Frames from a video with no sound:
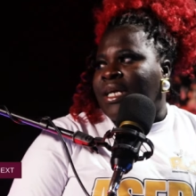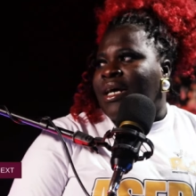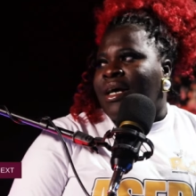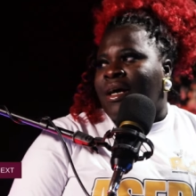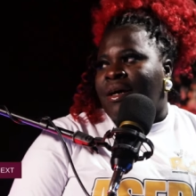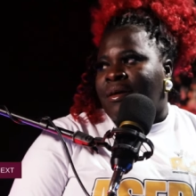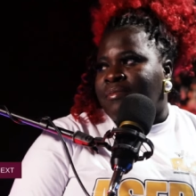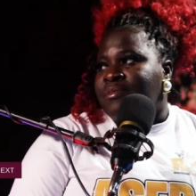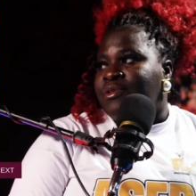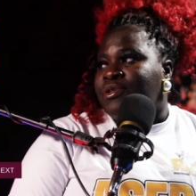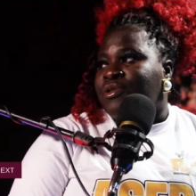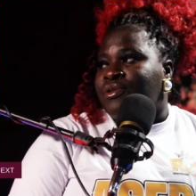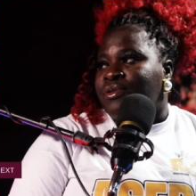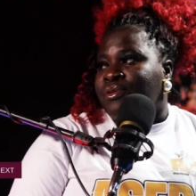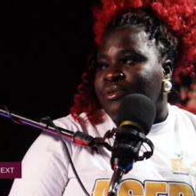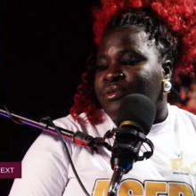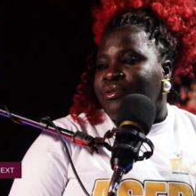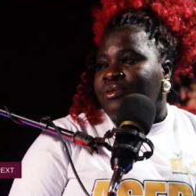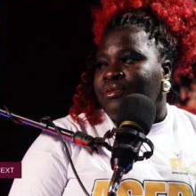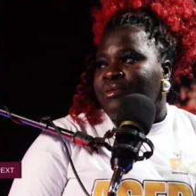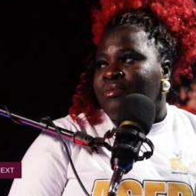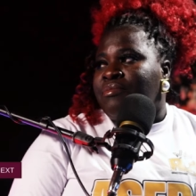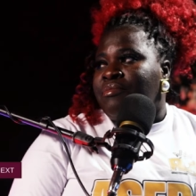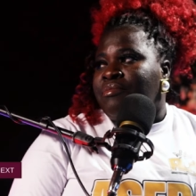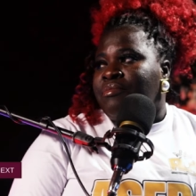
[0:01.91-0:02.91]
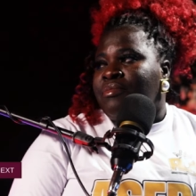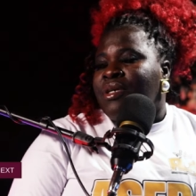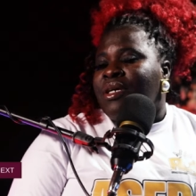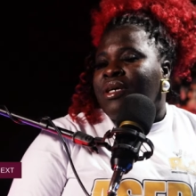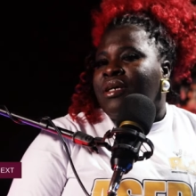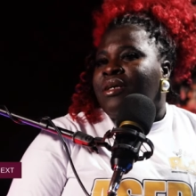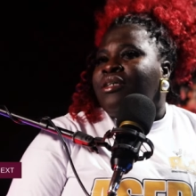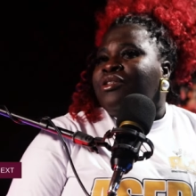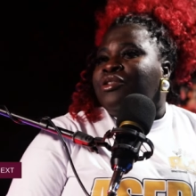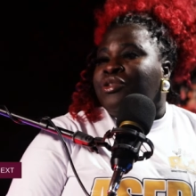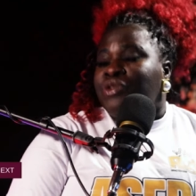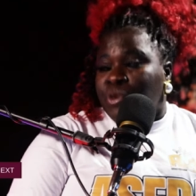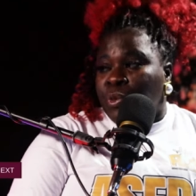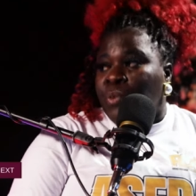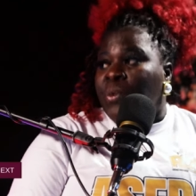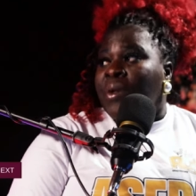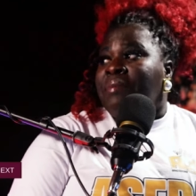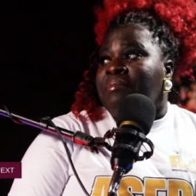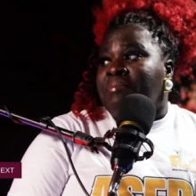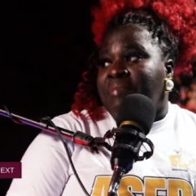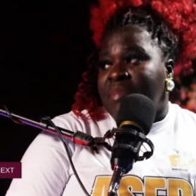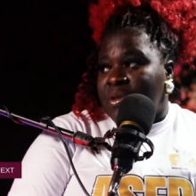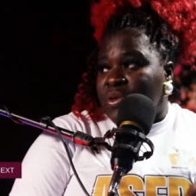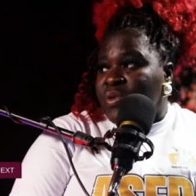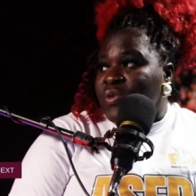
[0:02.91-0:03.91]
it comes to
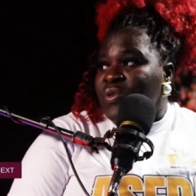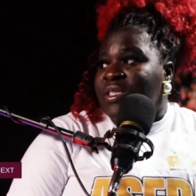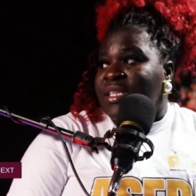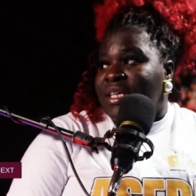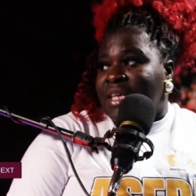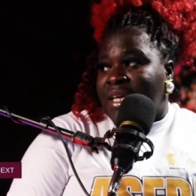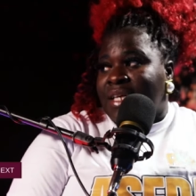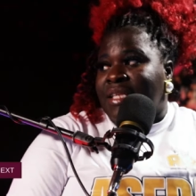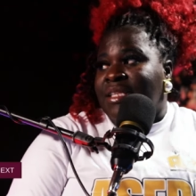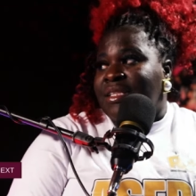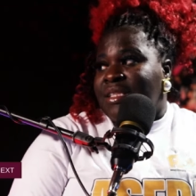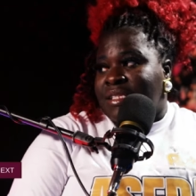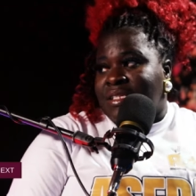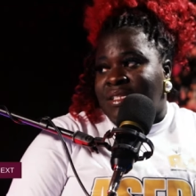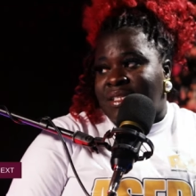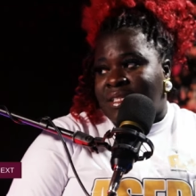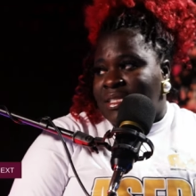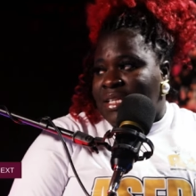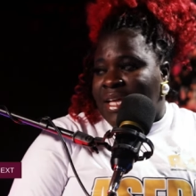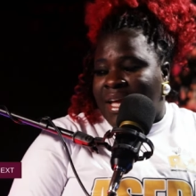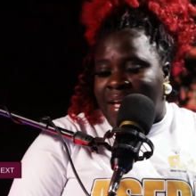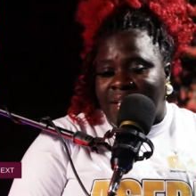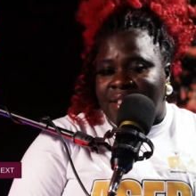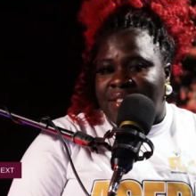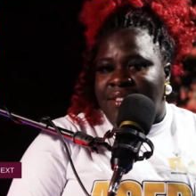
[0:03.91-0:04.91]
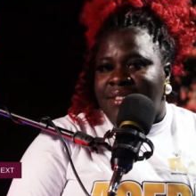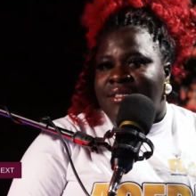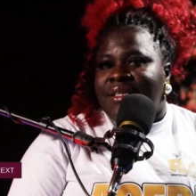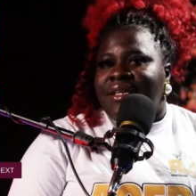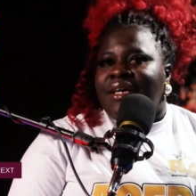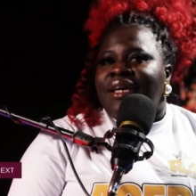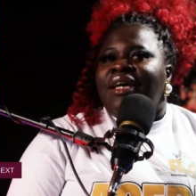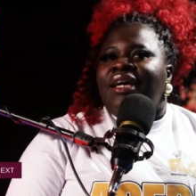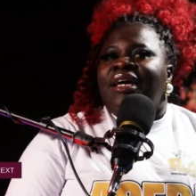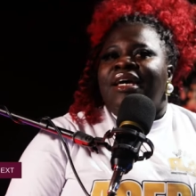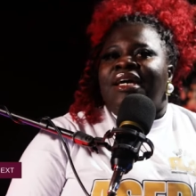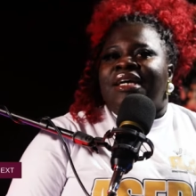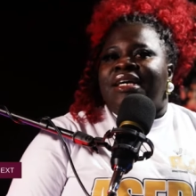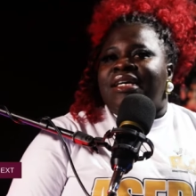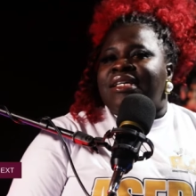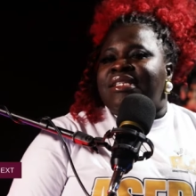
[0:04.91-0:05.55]
doing music in the states. Okay.